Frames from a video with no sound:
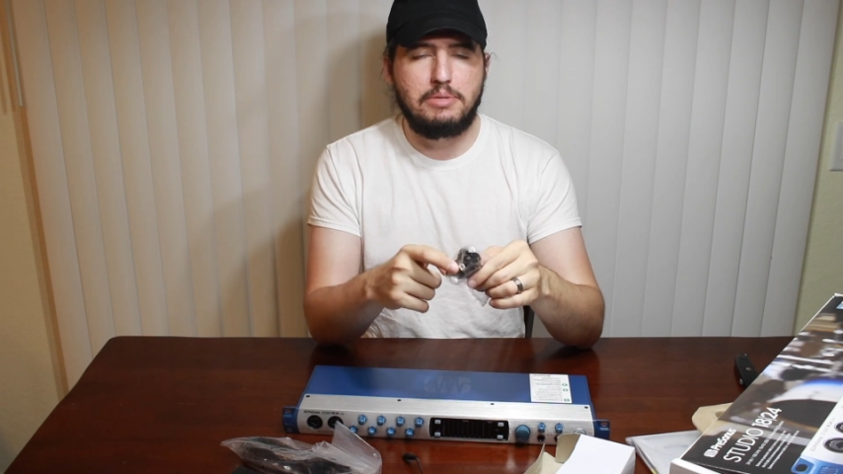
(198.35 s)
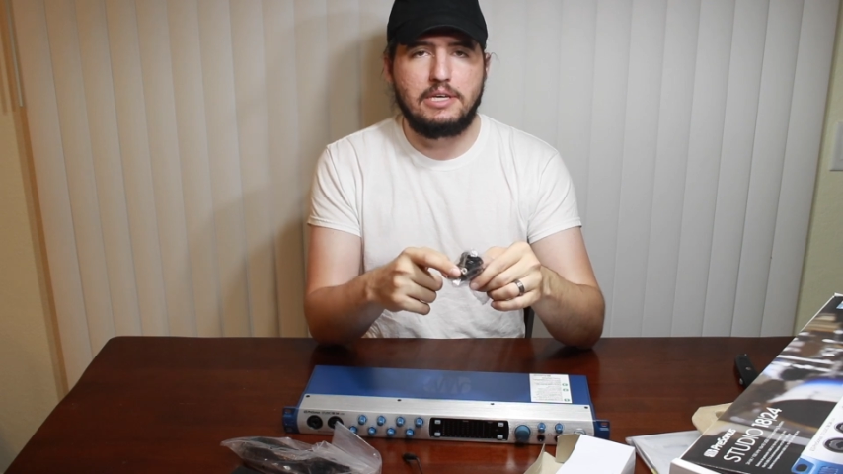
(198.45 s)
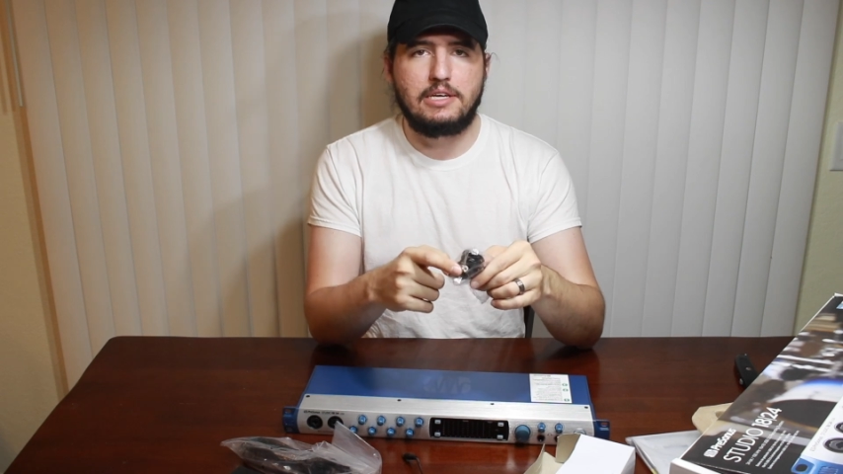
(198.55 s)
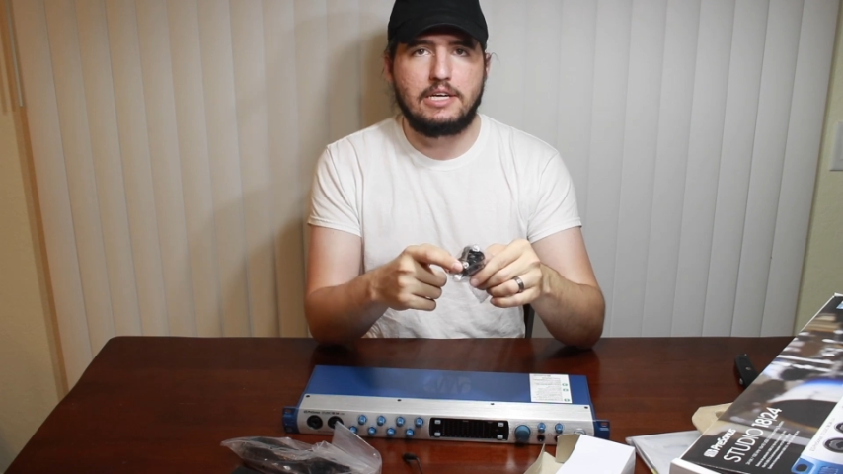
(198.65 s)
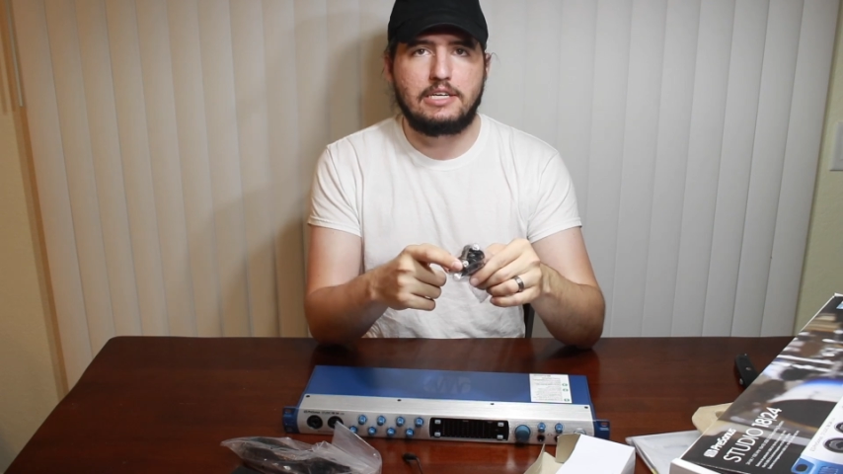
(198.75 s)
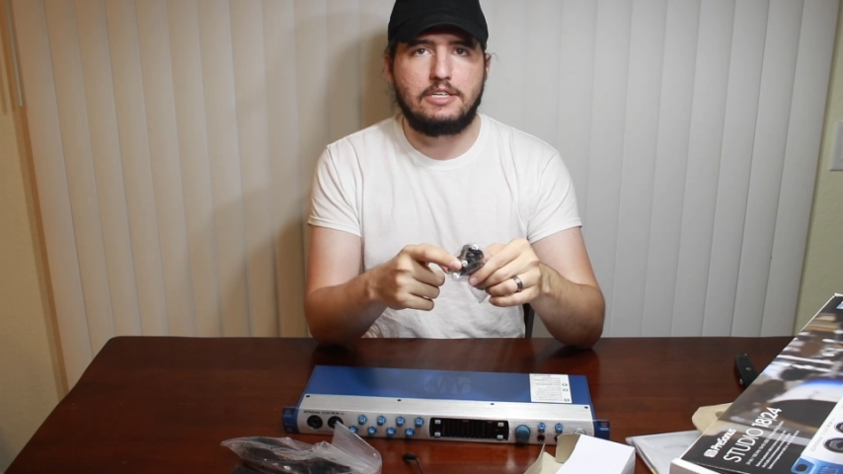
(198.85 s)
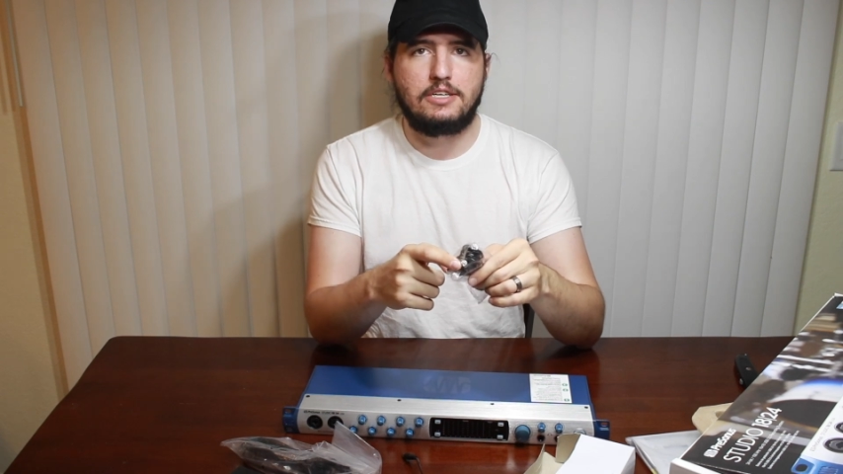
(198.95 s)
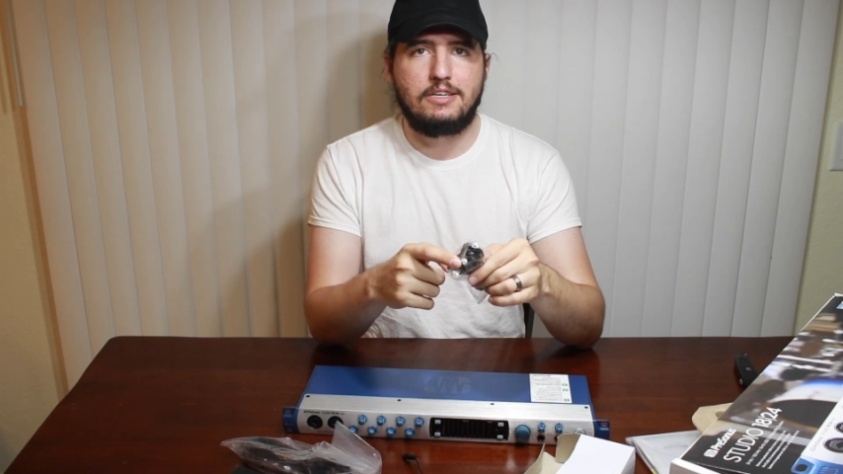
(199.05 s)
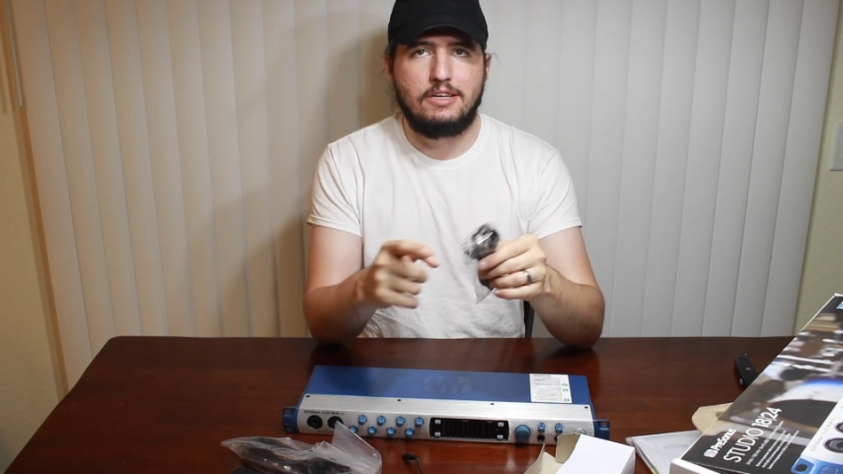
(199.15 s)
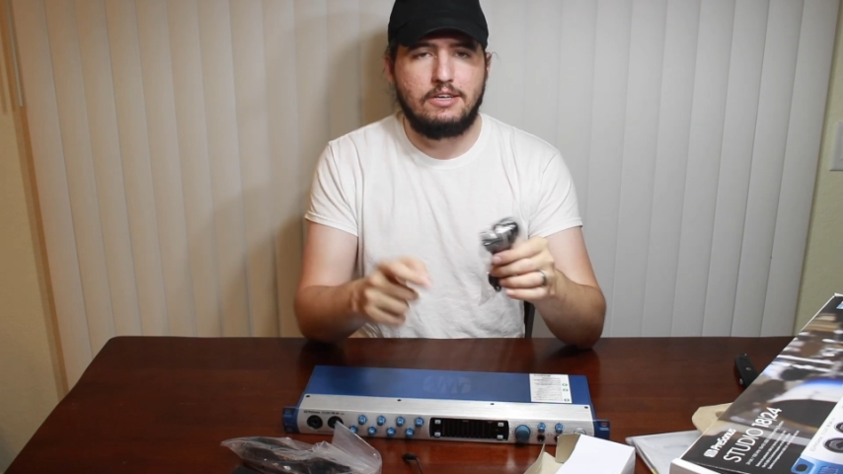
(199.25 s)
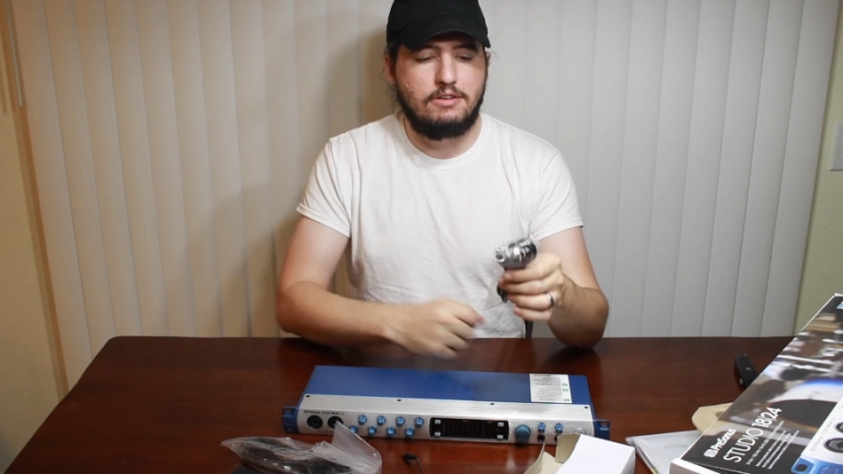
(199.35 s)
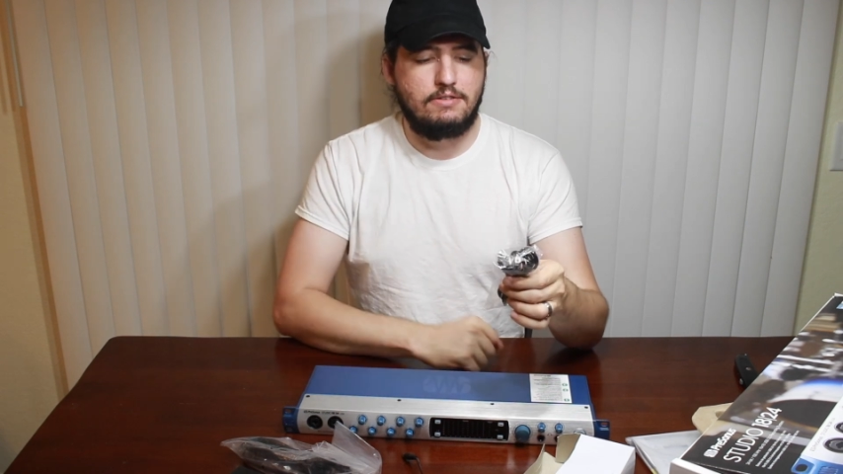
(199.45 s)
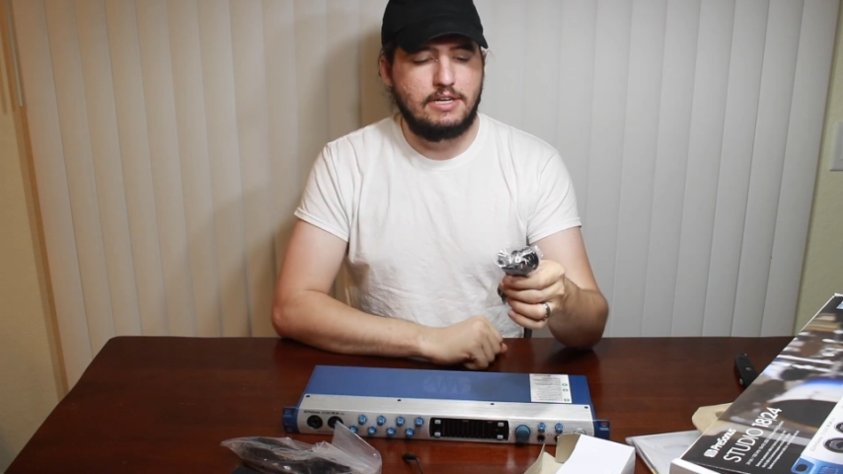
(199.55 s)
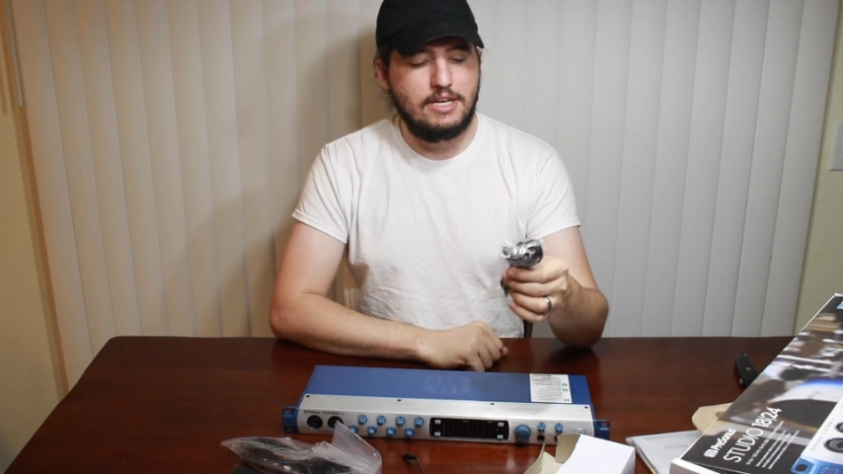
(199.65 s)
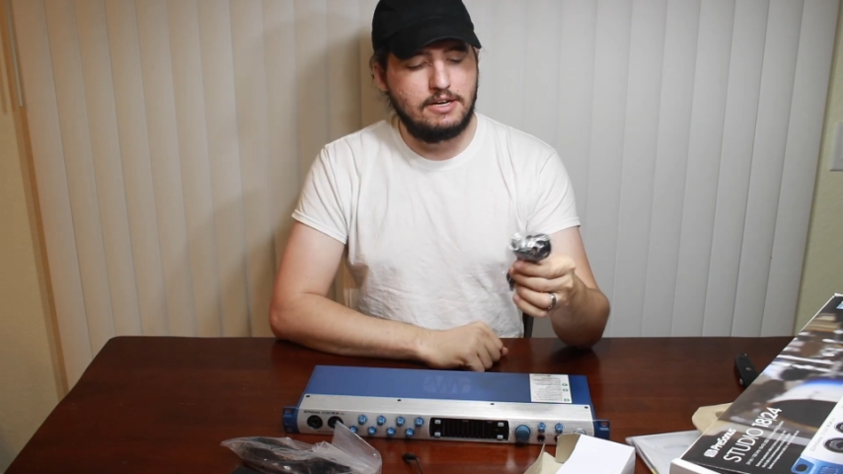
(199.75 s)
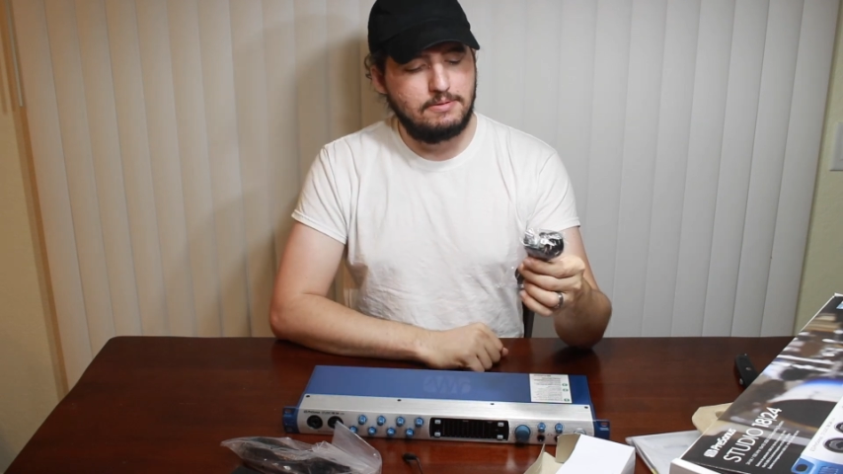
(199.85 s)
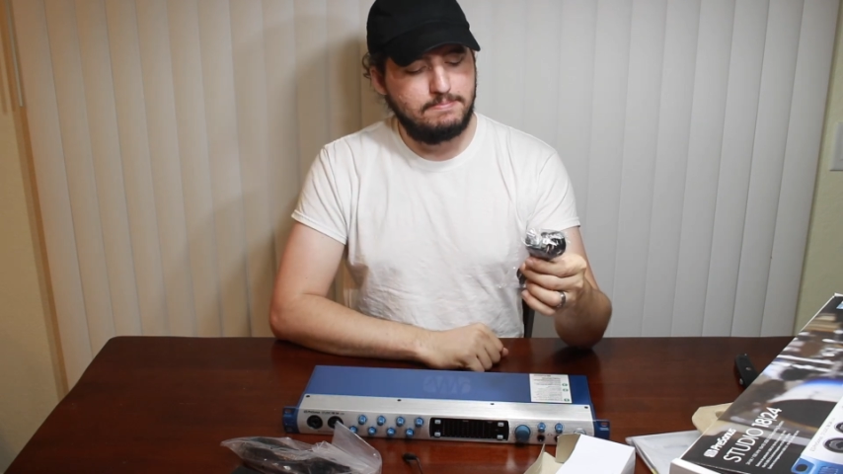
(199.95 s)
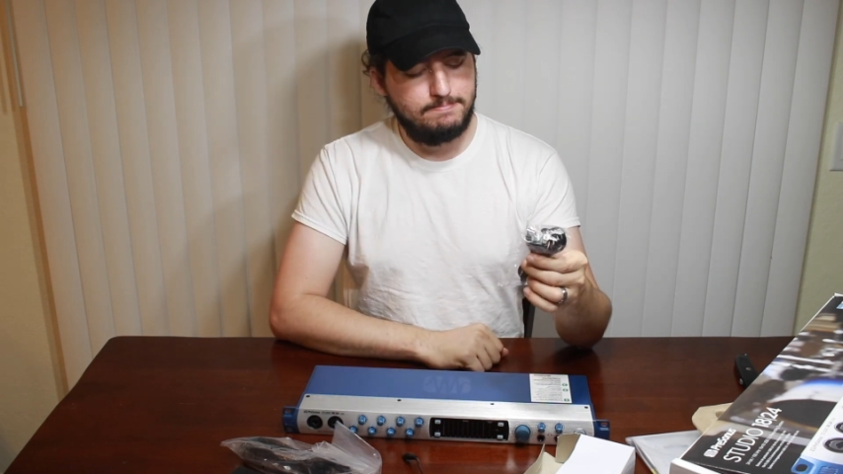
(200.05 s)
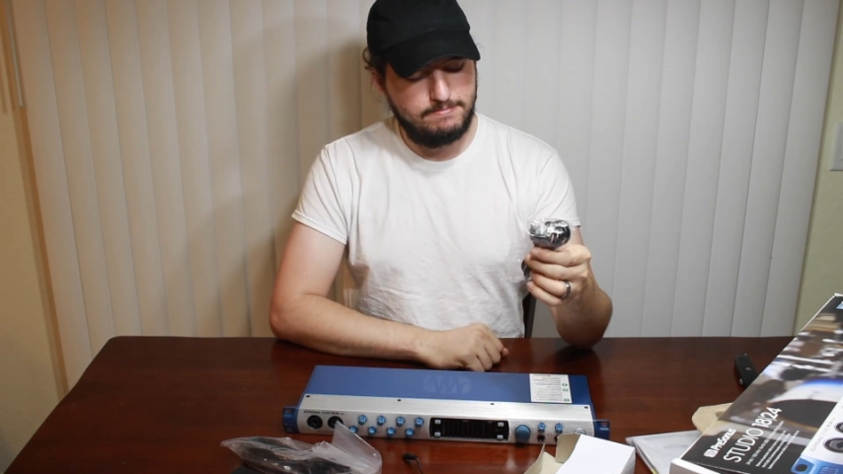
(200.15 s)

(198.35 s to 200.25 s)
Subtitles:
B connector right there.